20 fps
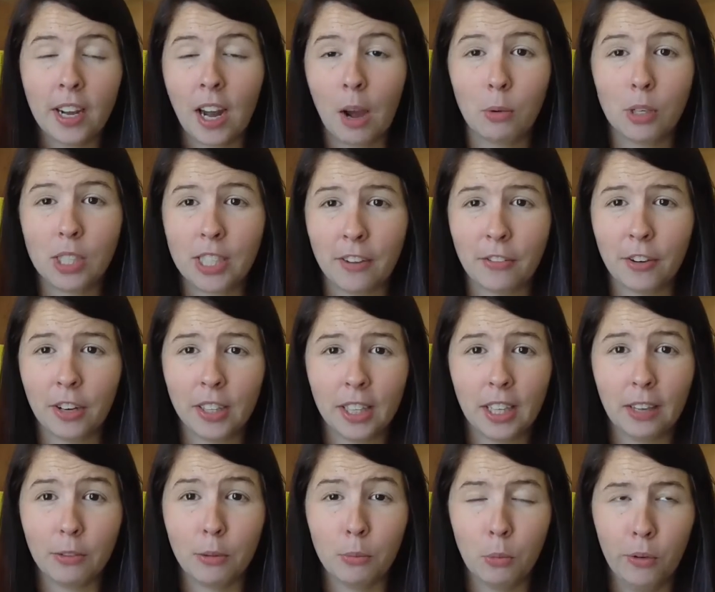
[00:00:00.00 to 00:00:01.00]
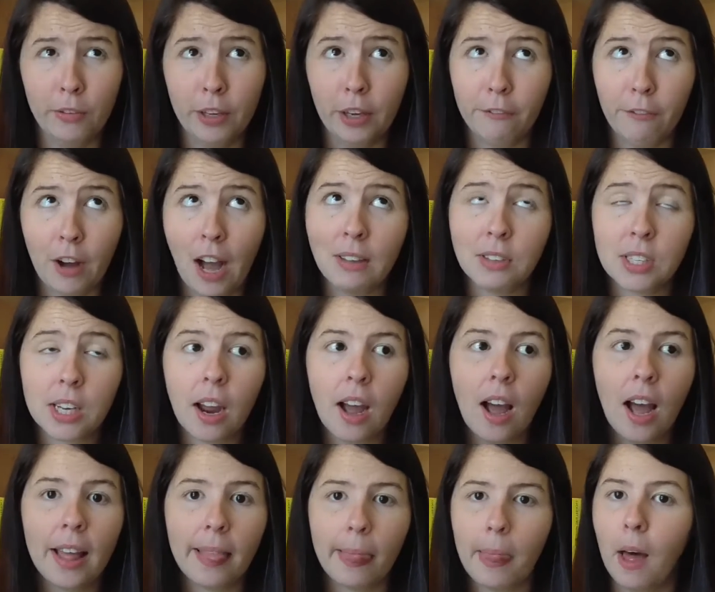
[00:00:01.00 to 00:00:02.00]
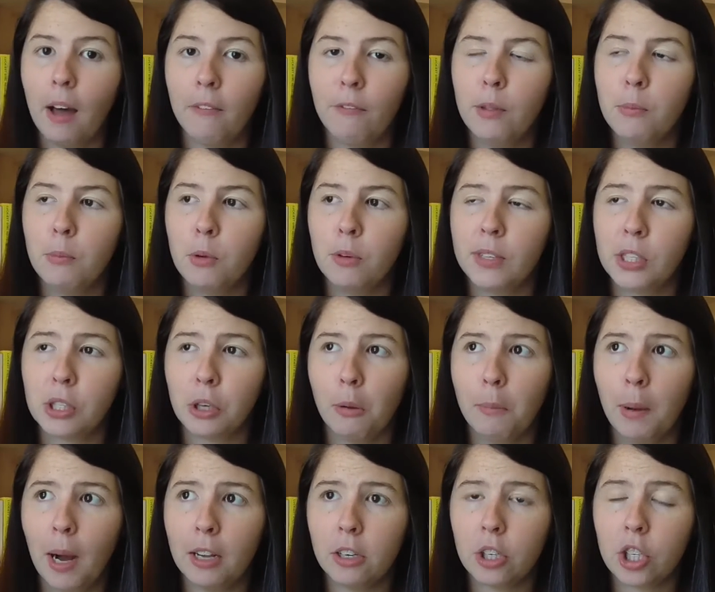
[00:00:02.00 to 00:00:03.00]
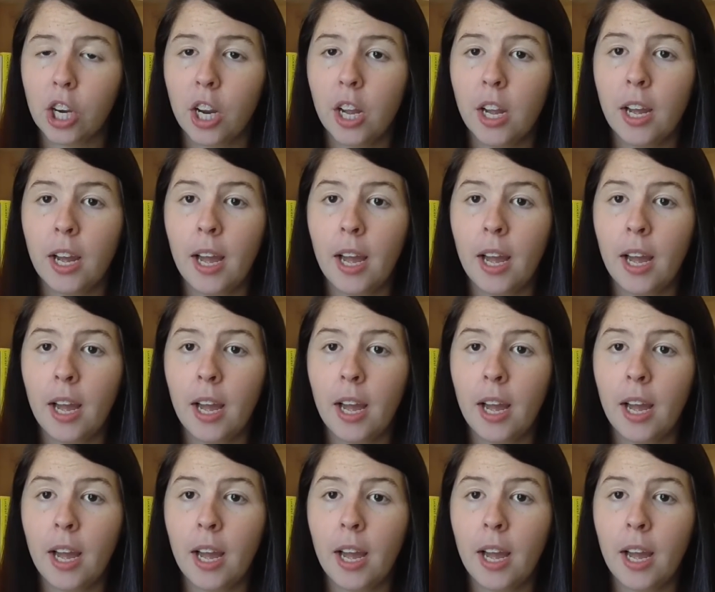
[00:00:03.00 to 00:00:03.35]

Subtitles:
and I would definitely give the movie a 5-star. I love the movie so much.